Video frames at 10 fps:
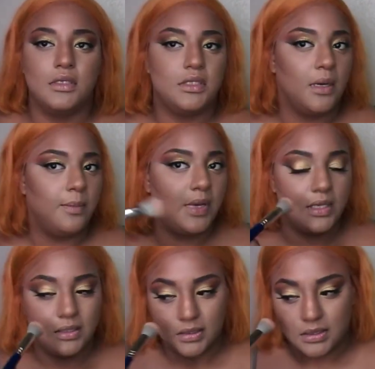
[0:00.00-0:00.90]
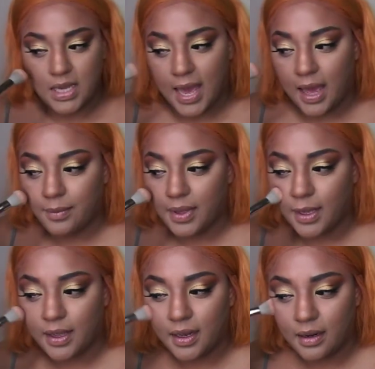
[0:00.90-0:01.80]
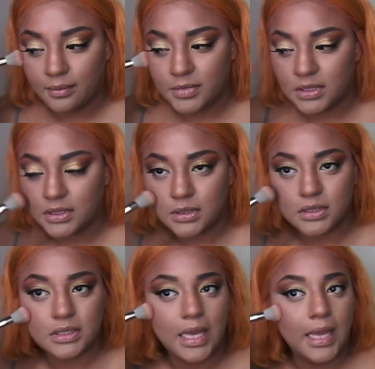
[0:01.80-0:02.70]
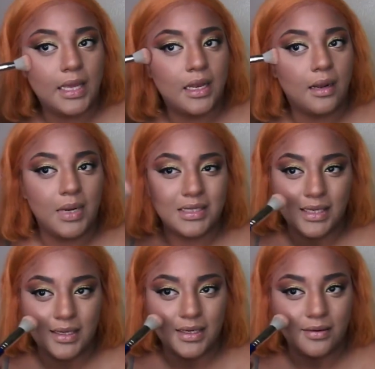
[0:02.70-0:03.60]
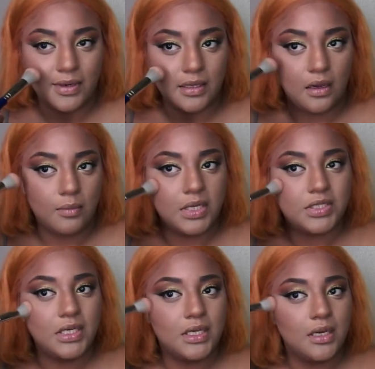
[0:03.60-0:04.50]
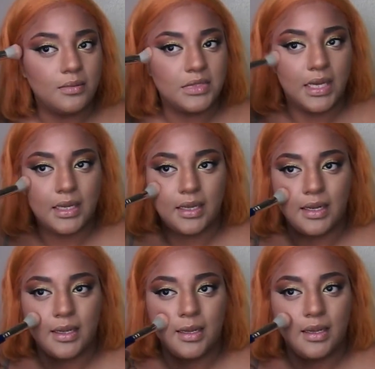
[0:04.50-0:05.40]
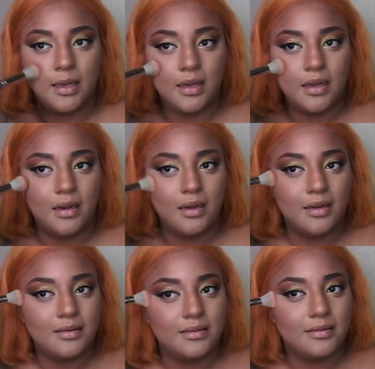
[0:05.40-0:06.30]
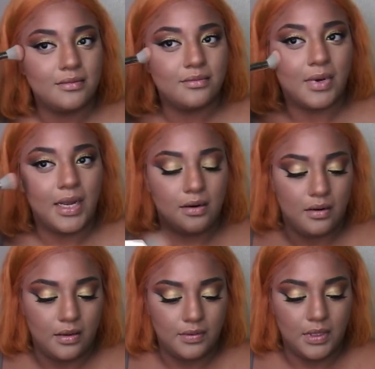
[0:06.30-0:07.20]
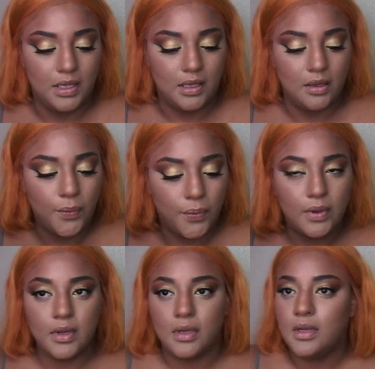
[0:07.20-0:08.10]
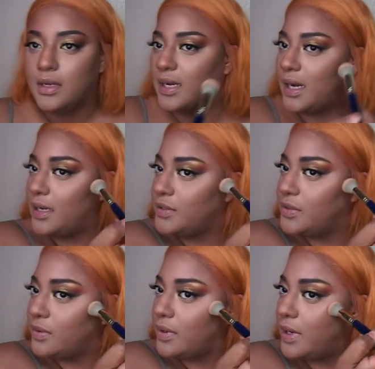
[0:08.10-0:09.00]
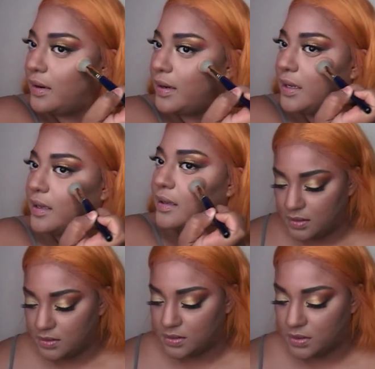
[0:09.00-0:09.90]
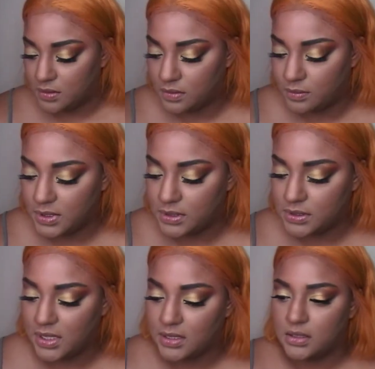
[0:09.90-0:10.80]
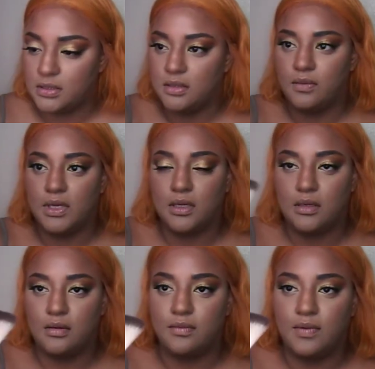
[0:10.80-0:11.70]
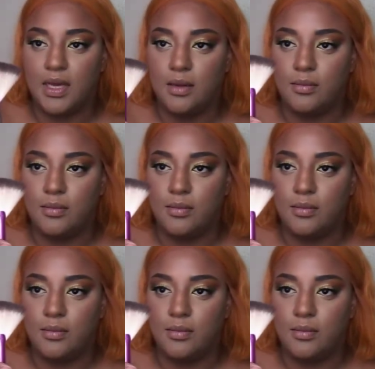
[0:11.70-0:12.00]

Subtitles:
dump it and tap it, and I'm not taking it directly on my cheek. I'm taking it right on the contour area. So I'm gonna take just a regular fan